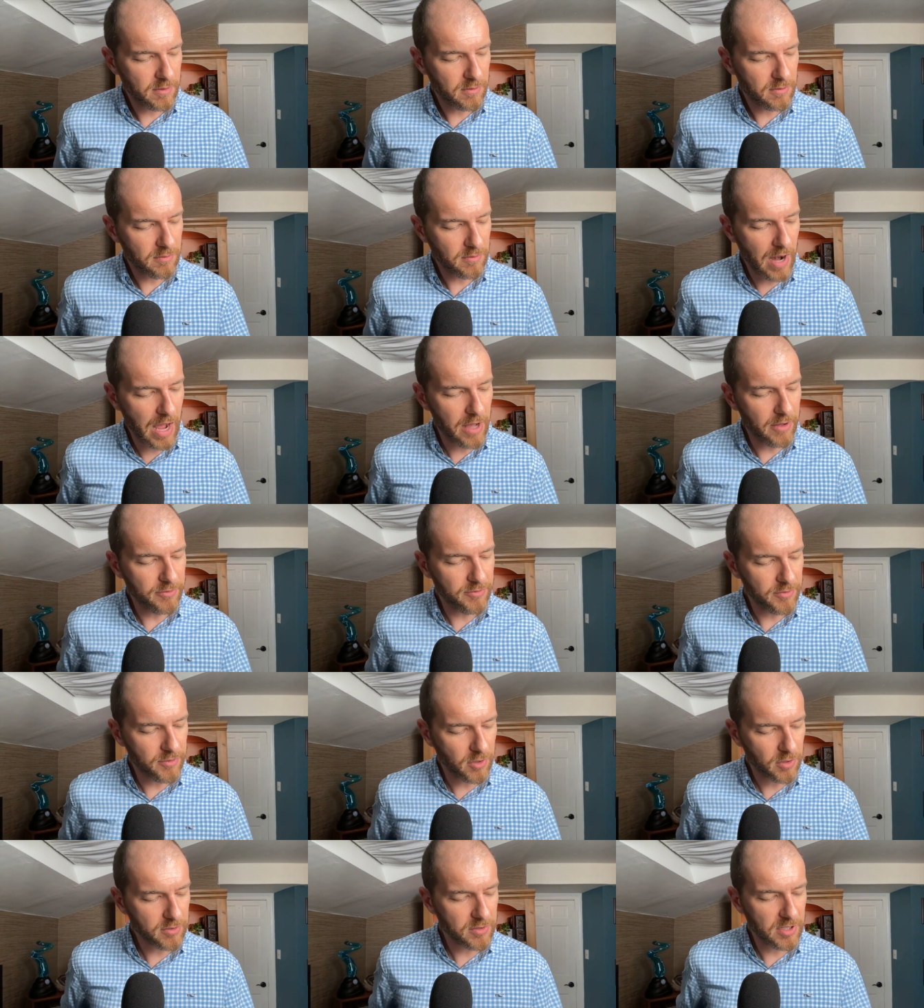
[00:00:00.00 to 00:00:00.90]
Ralph
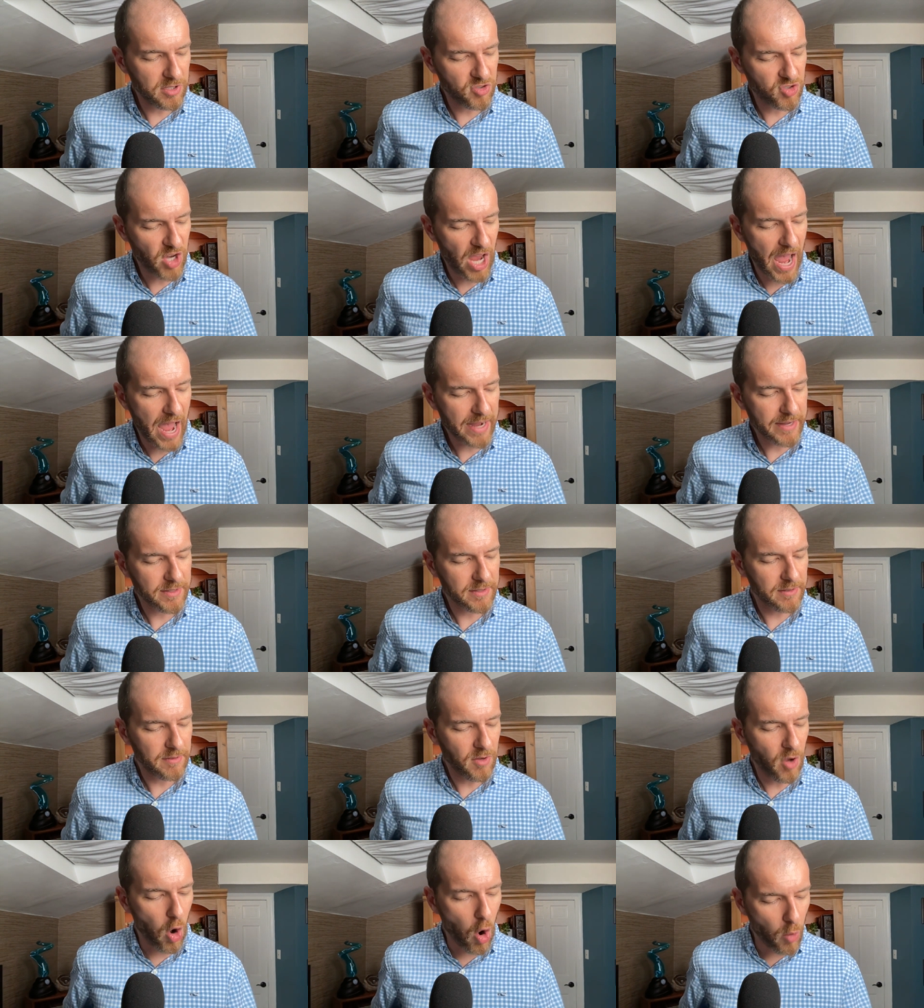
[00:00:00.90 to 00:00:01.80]
looked at Jack,
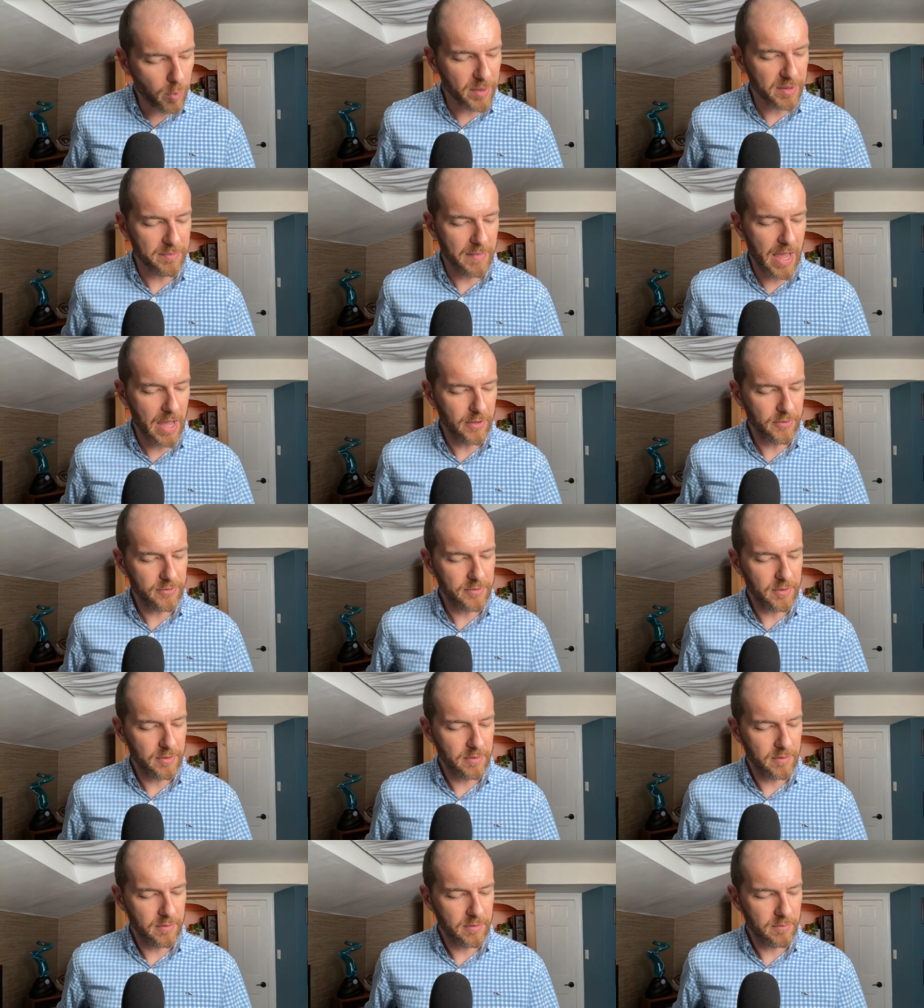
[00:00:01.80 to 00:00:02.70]
open-mouthed,
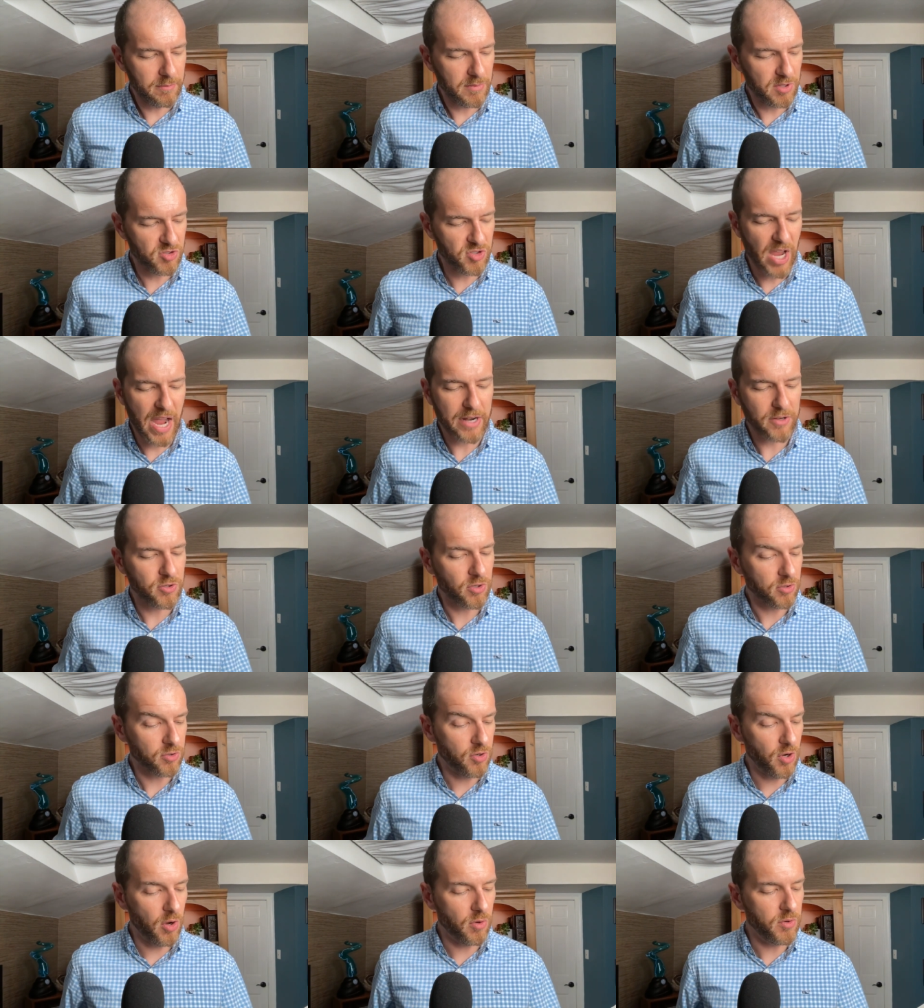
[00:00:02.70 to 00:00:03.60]
but Jack
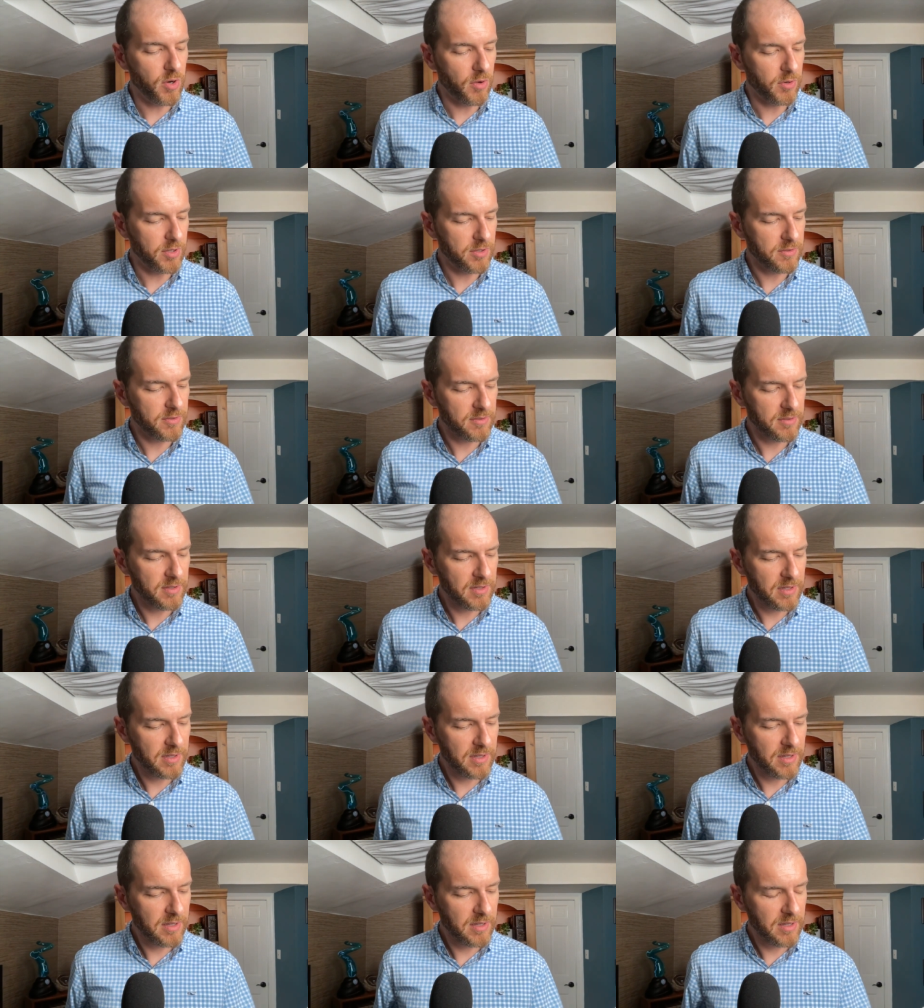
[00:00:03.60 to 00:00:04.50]
took no notice.
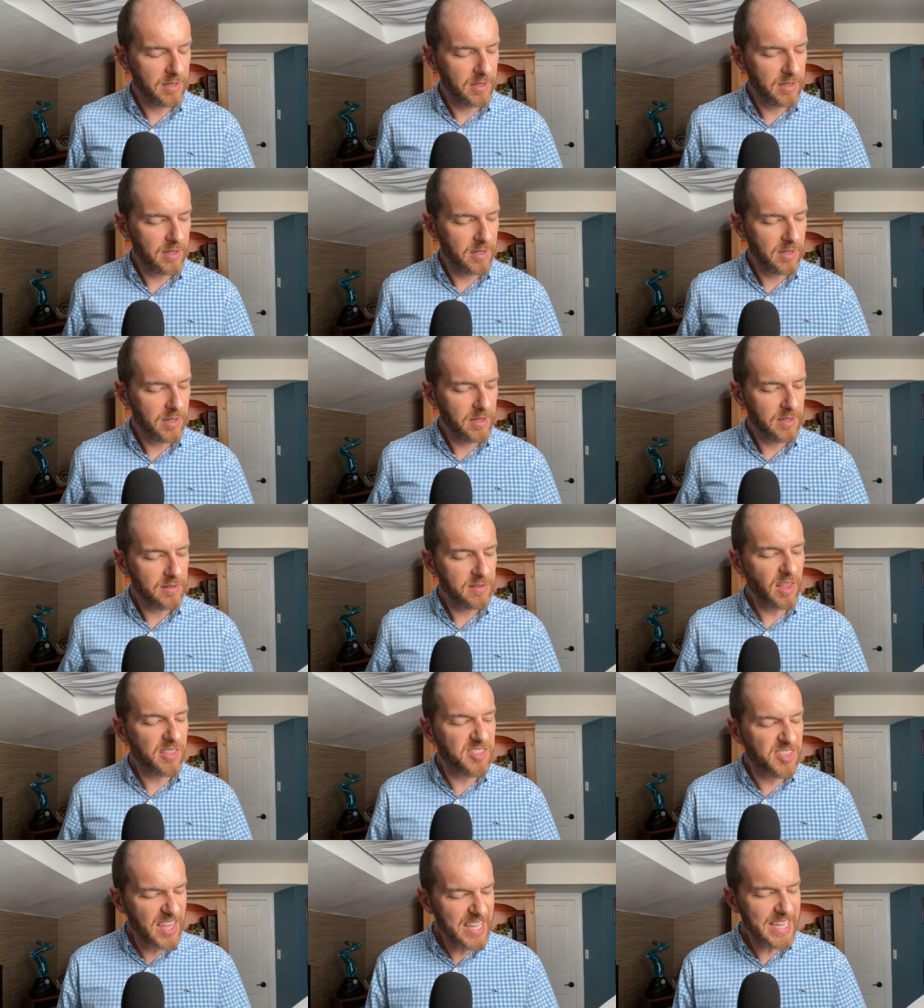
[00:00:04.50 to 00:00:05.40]
The
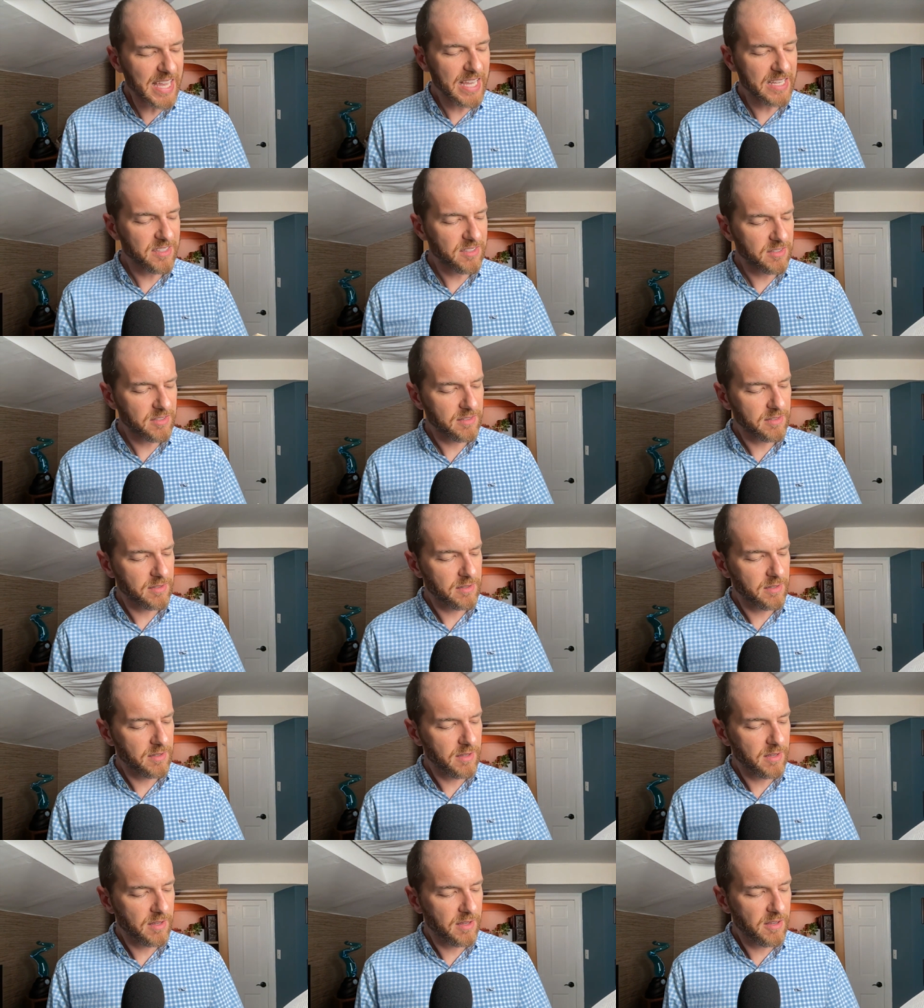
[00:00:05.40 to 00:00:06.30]
thing is,
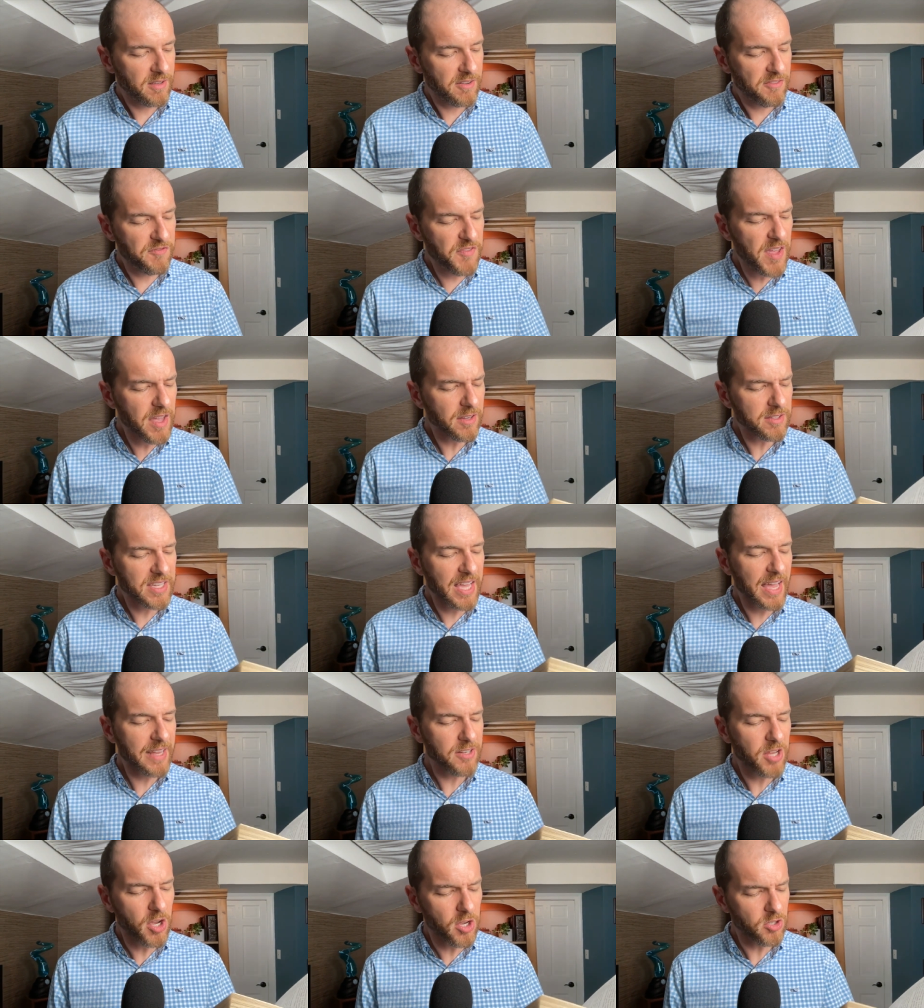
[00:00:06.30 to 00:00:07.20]
fear
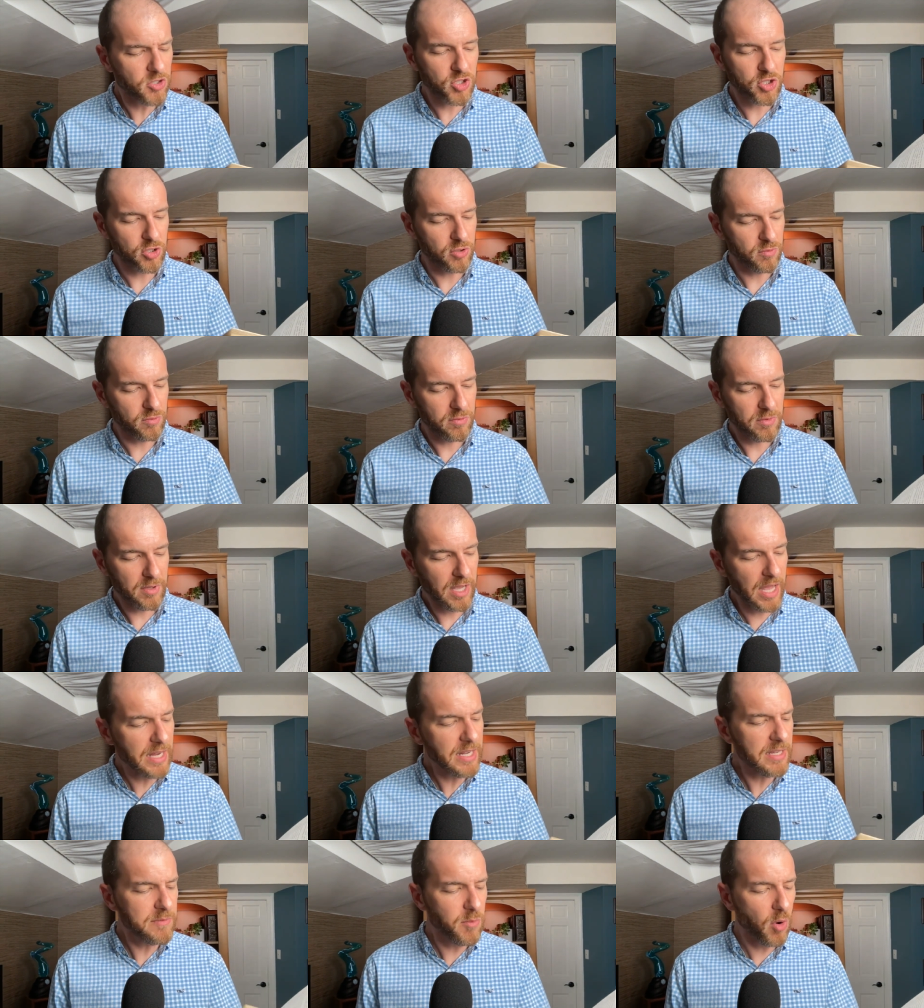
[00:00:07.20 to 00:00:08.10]
can't hurt you
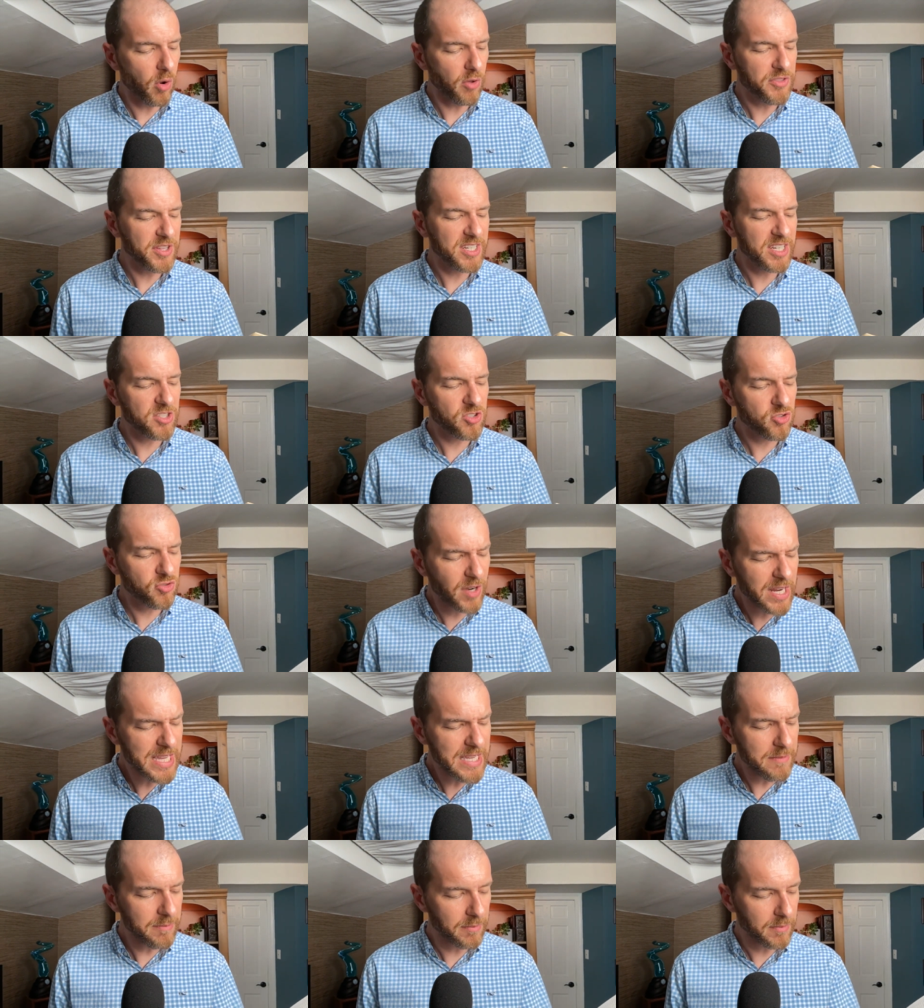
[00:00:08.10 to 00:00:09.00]
any more than a
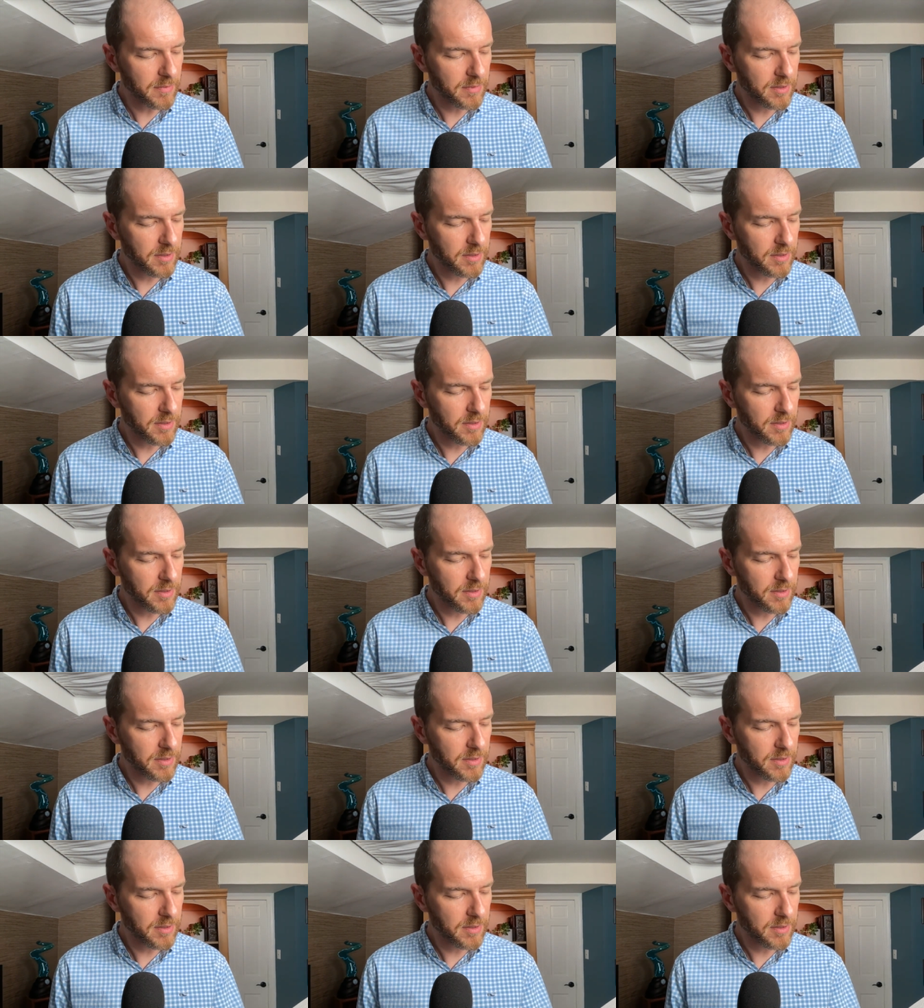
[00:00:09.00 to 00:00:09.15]
dream.